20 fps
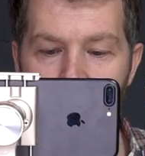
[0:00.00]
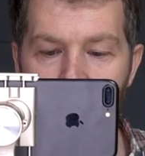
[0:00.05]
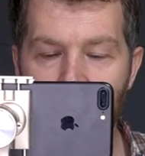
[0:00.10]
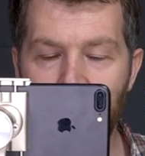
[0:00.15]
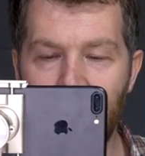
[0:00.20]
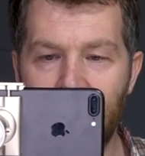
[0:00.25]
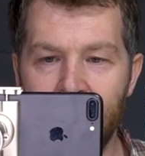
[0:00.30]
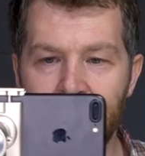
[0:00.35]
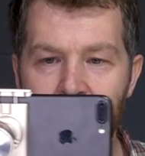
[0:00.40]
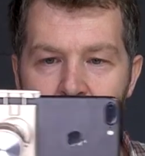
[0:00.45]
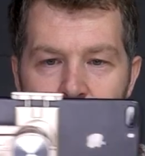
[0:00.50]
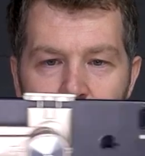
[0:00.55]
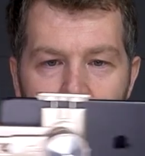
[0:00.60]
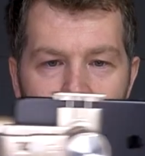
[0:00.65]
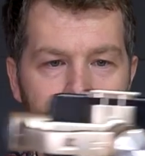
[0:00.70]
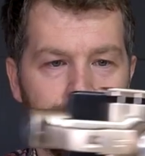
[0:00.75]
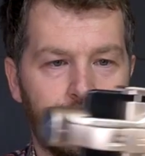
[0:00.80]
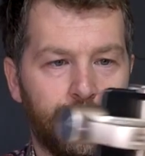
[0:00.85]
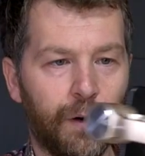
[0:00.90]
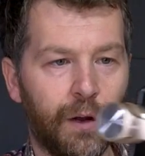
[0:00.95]
it
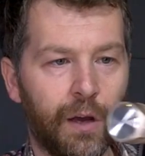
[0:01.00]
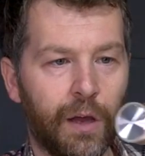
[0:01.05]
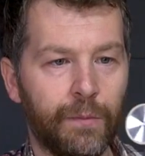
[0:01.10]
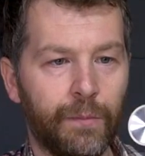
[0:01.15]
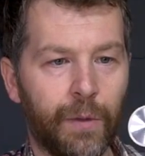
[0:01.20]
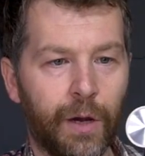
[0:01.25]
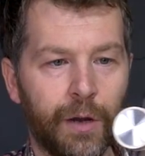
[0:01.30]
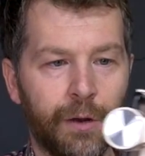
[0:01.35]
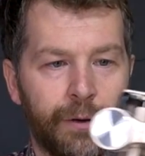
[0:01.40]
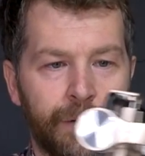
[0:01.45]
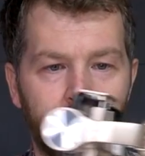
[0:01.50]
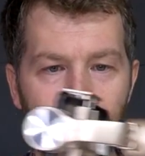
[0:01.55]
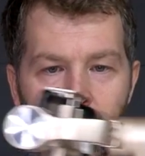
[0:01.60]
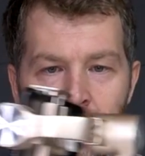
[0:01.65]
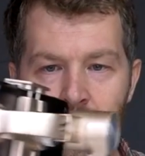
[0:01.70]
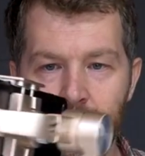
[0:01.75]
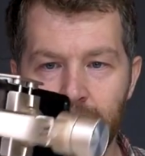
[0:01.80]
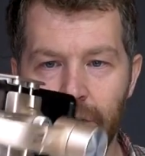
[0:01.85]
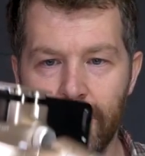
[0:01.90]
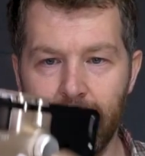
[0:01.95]
activates follow mode.
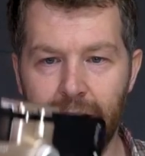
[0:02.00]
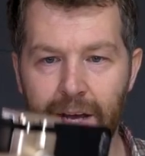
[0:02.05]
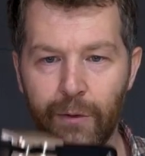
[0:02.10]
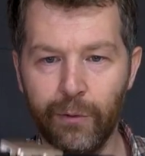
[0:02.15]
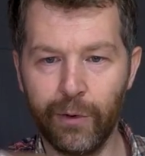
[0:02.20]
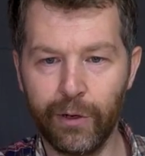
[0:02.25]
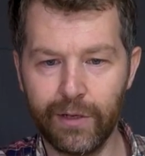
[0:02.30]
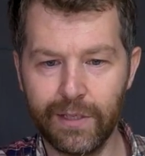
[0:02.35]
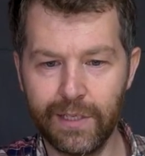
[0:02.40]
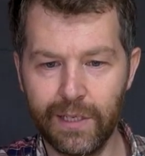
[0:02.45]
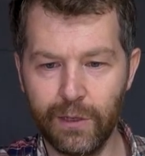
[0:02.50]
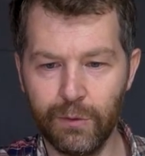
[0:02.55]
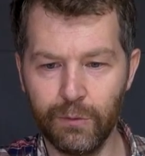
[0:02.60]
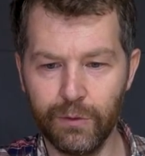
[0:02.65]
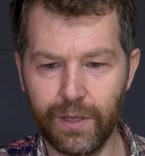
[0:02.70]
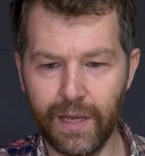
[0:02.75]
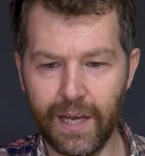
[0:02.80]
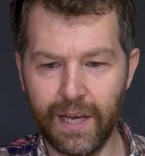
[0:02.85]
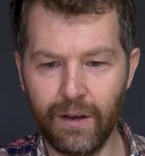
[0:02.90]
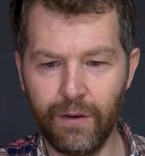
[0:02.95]
So now when I
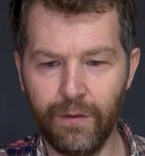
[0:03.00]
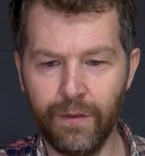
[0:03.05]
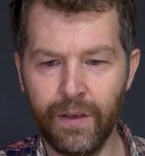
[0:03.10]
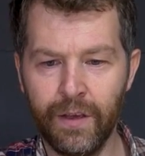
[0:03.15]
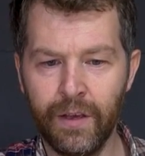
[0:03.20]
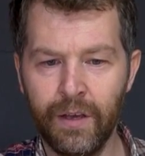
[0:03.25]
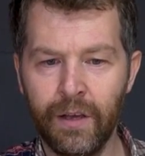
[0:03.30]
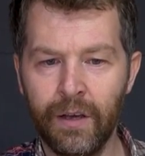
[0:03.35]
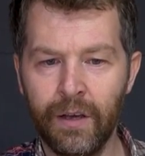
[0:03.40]
tilt down,